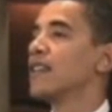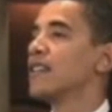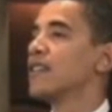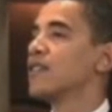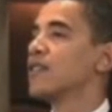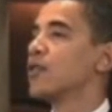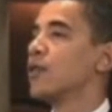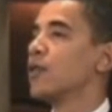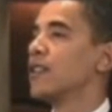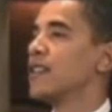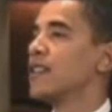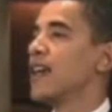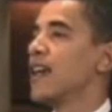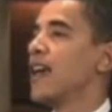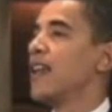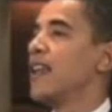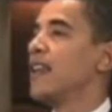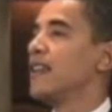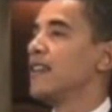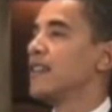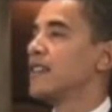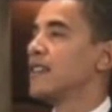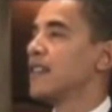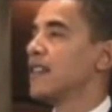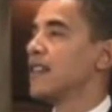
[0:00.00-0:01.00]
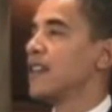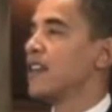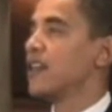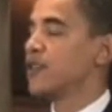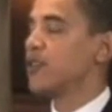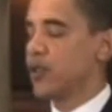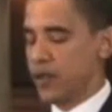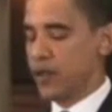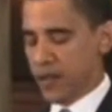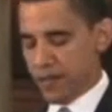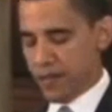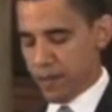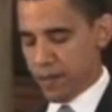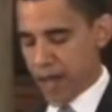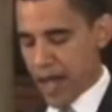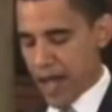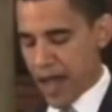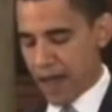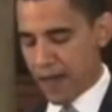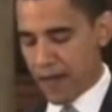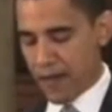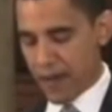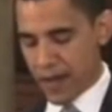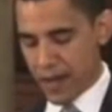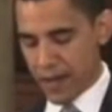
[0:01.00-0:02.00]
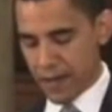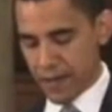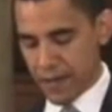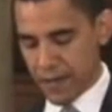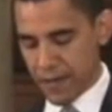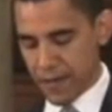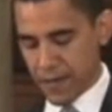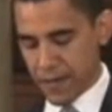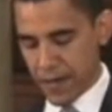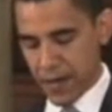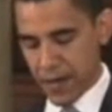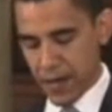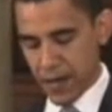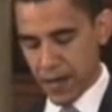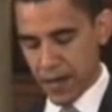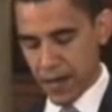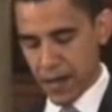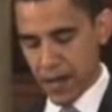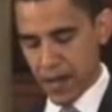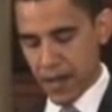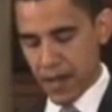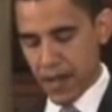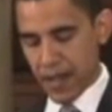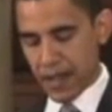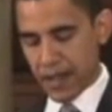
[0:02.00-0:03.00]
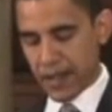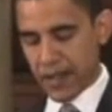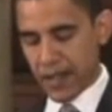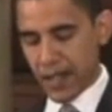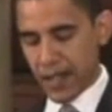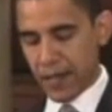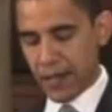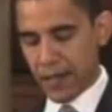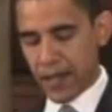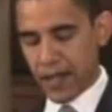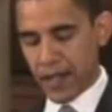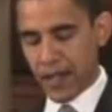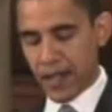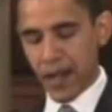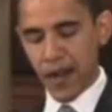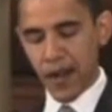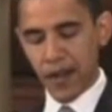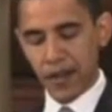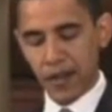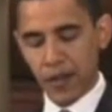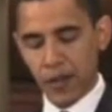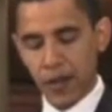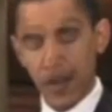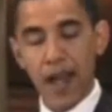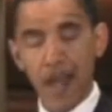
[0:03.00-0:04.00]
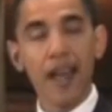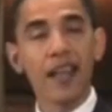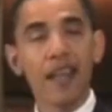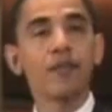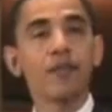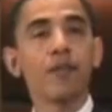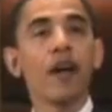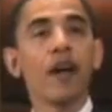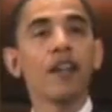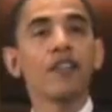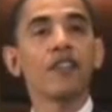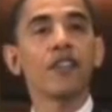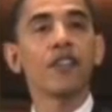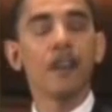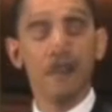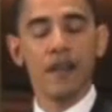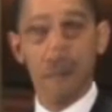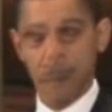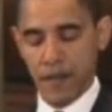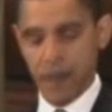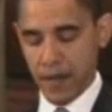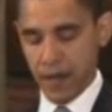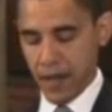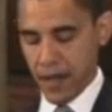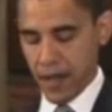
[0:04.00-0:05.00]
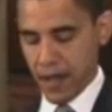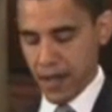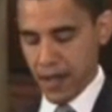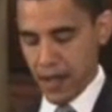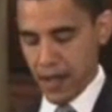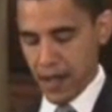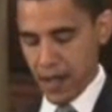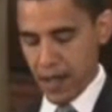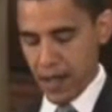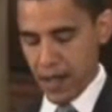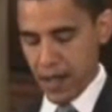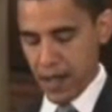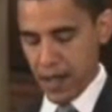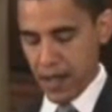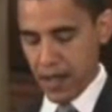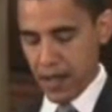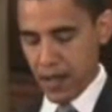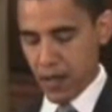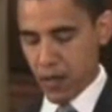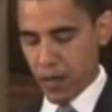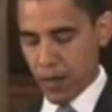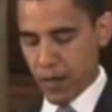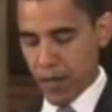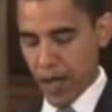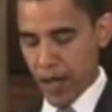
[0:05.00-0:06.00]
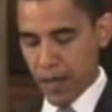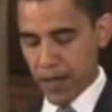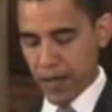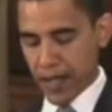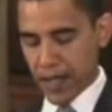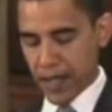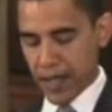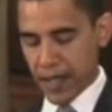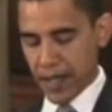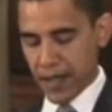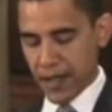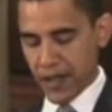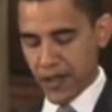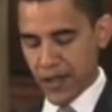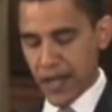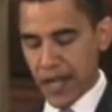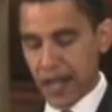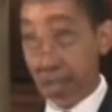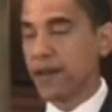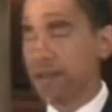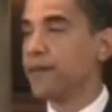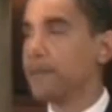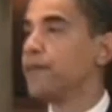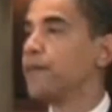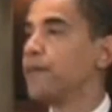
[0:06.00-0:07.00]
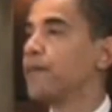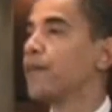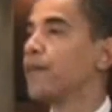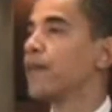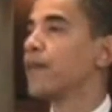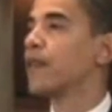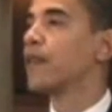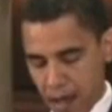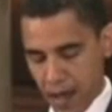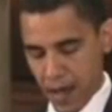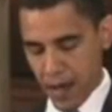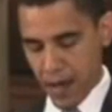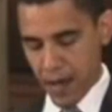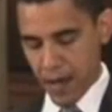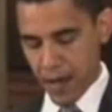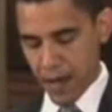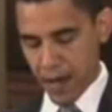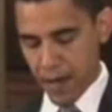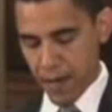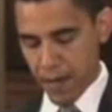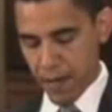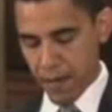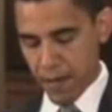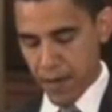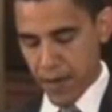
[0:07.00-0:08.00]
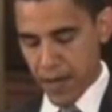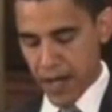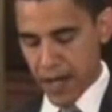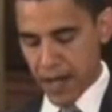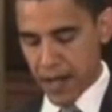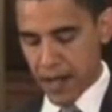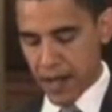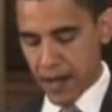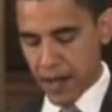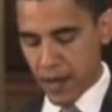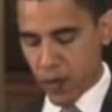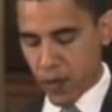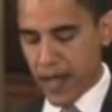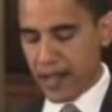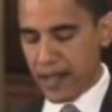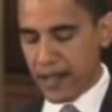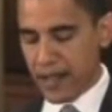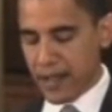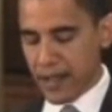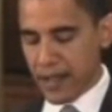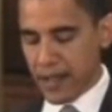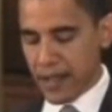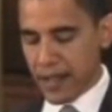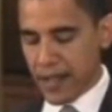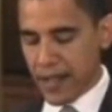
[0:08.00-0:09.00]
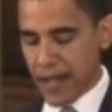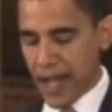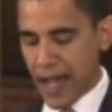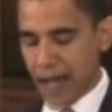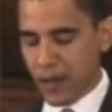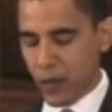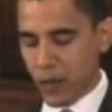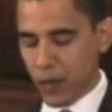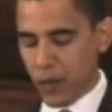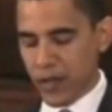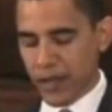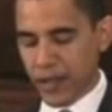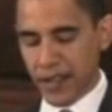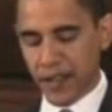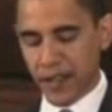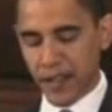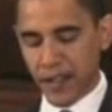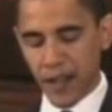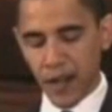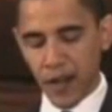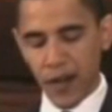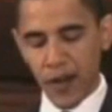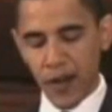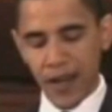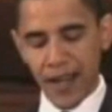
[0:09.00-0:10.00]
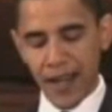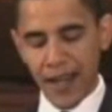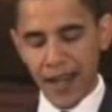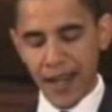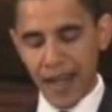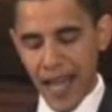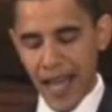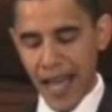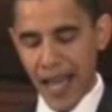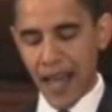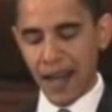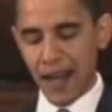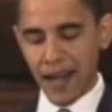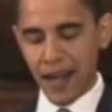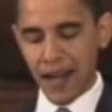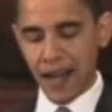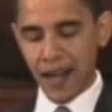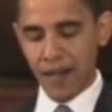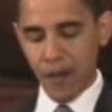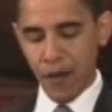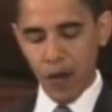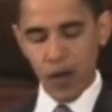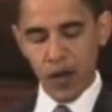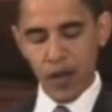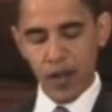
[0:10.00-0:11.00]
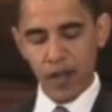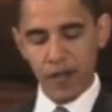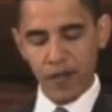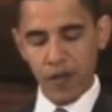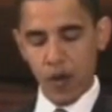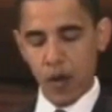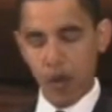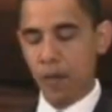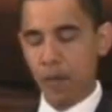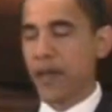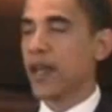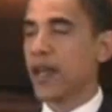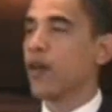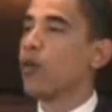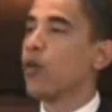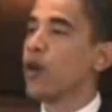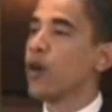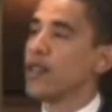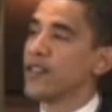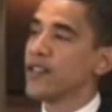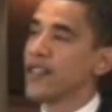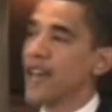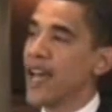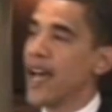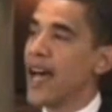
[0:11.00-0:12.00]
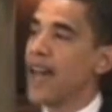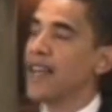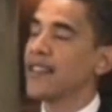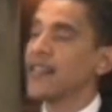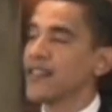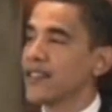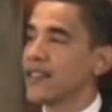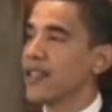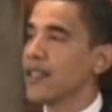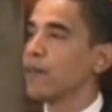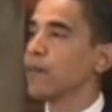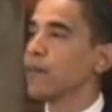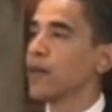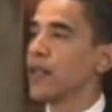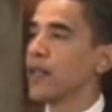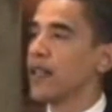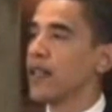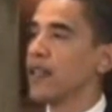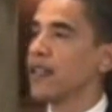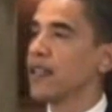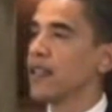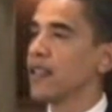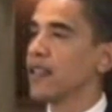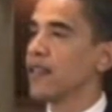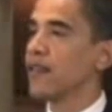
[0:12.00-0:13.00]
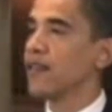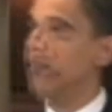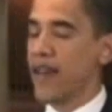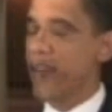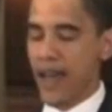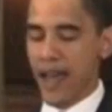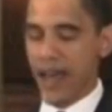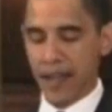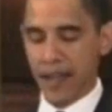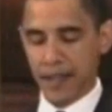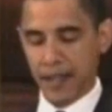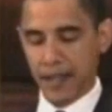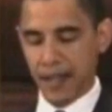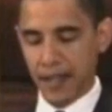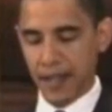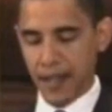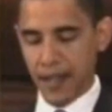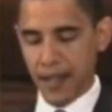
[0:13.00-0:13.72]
to attend to the issues of poverty that seem to characterize much of the Republican agenda. But the reason the doctor was considering not voting for me was not simply the fact